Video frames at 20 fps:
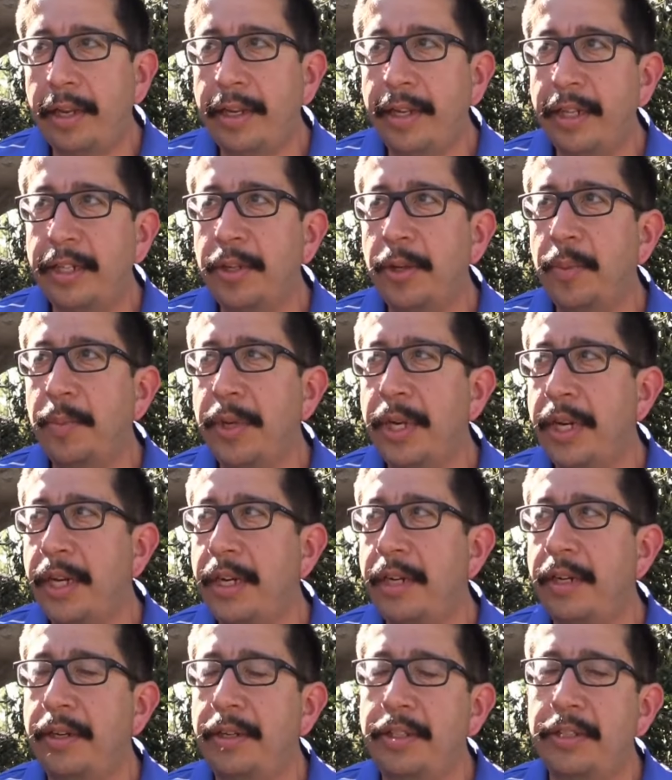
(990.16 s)
They told me
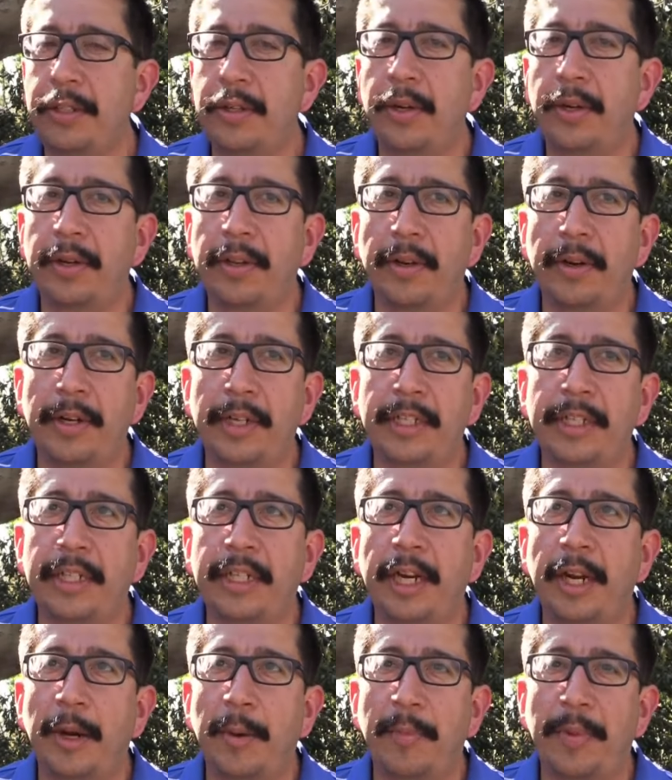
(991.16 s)
to go to the urgent
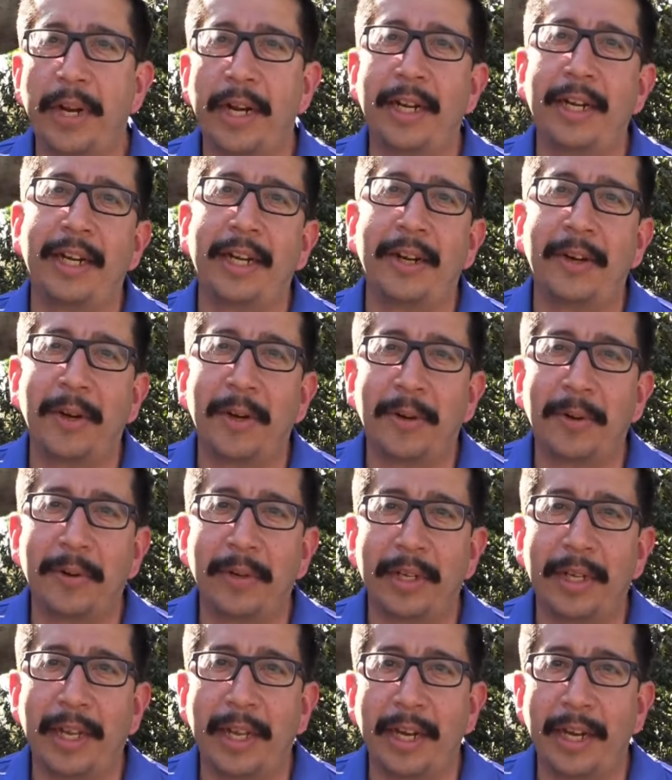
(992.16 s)
care, but I need to go
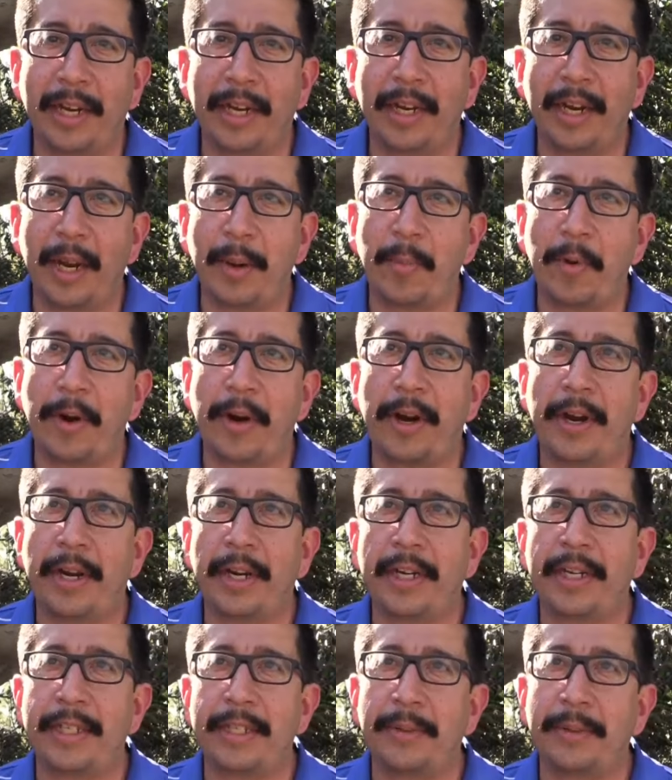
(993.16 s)
get an
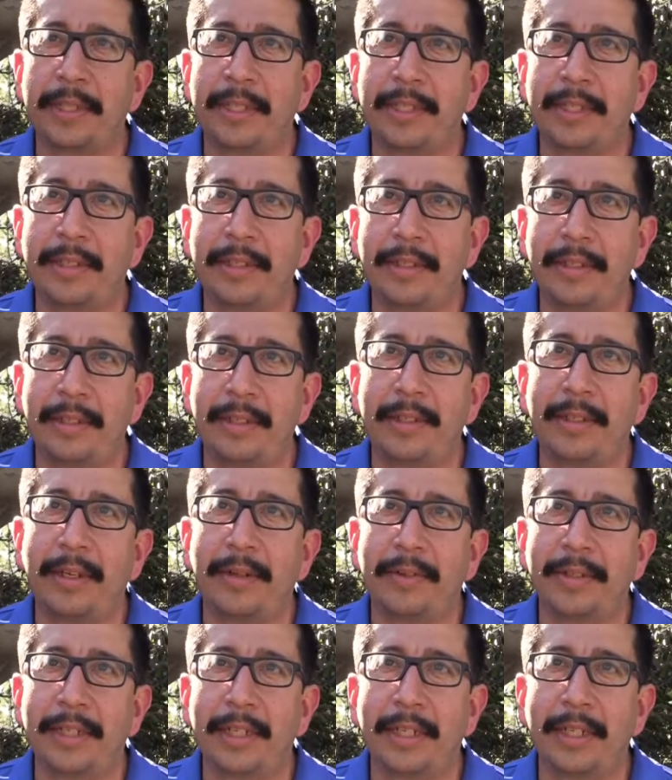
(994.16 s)
MRI because it
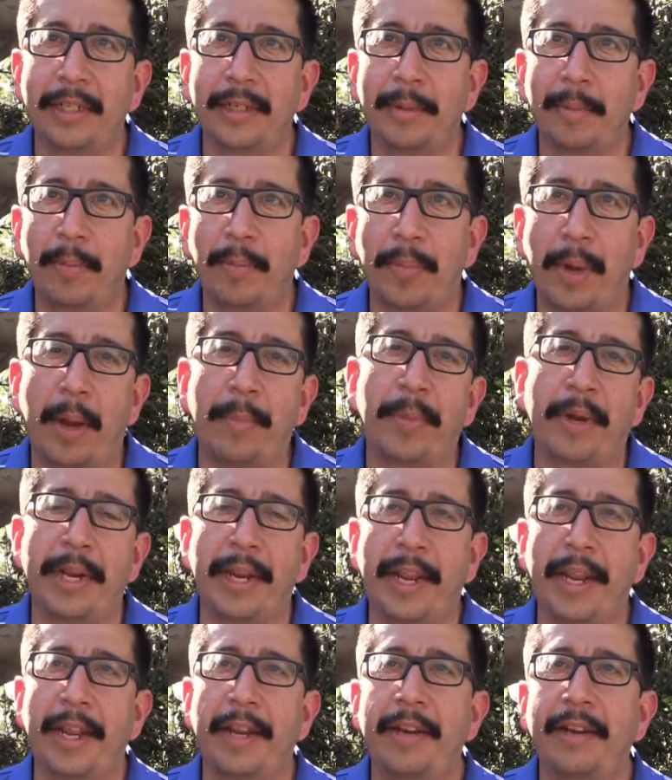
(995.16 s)
was a bop on
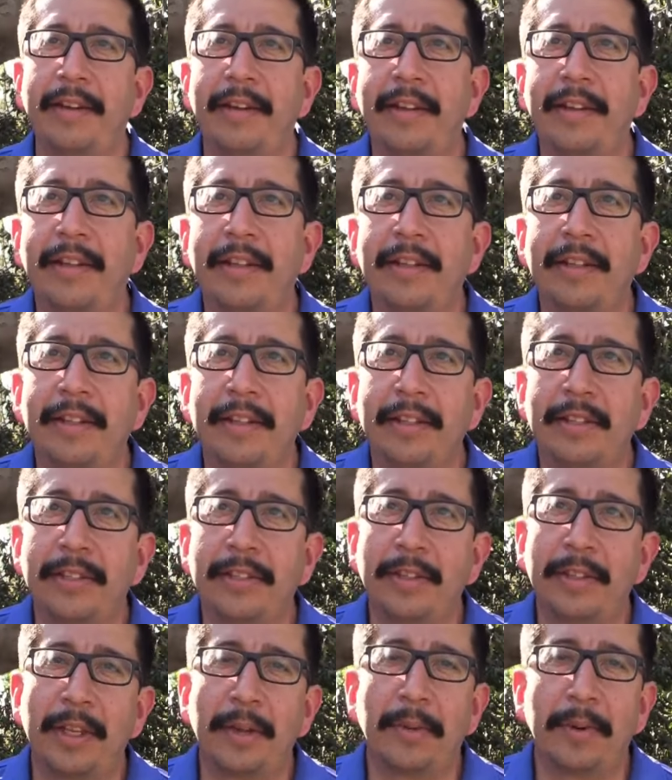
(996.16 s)
the head.
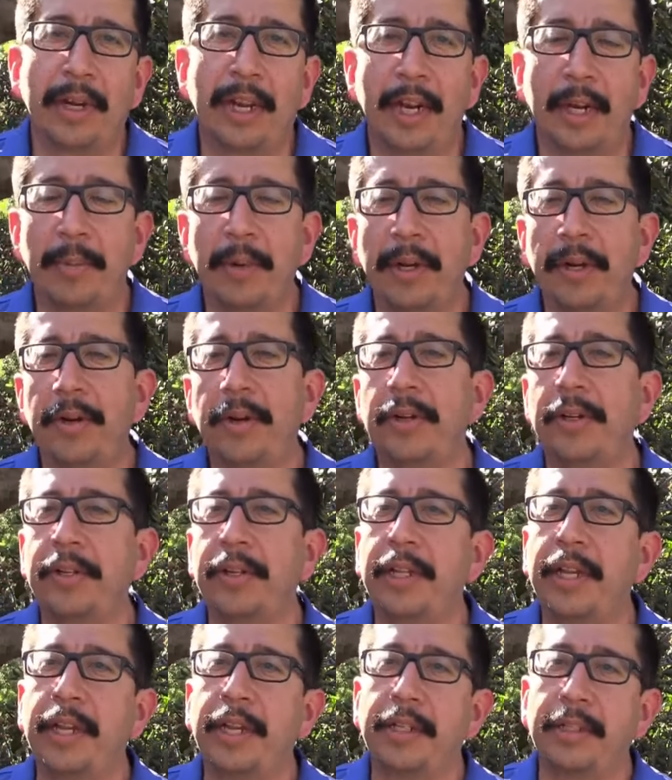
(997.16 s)
So they would like me to go
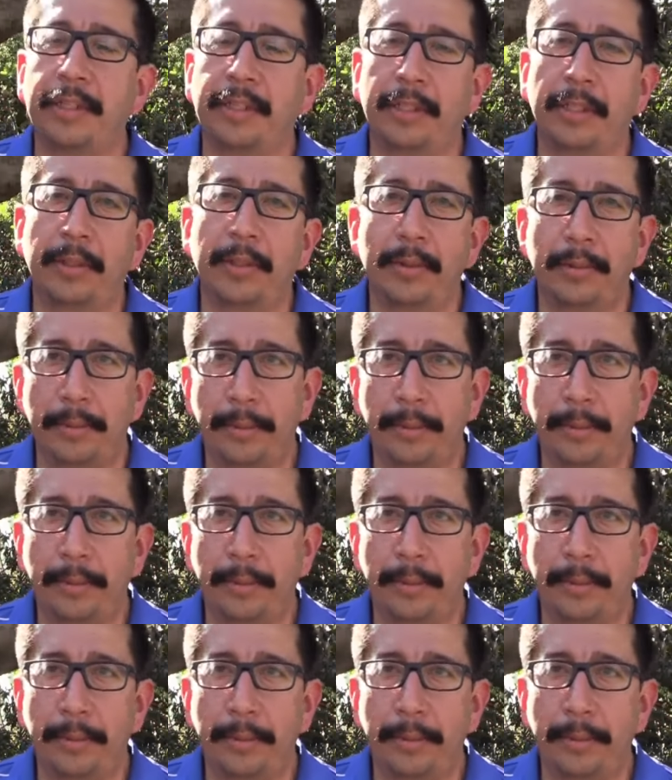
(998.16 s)
do that. So.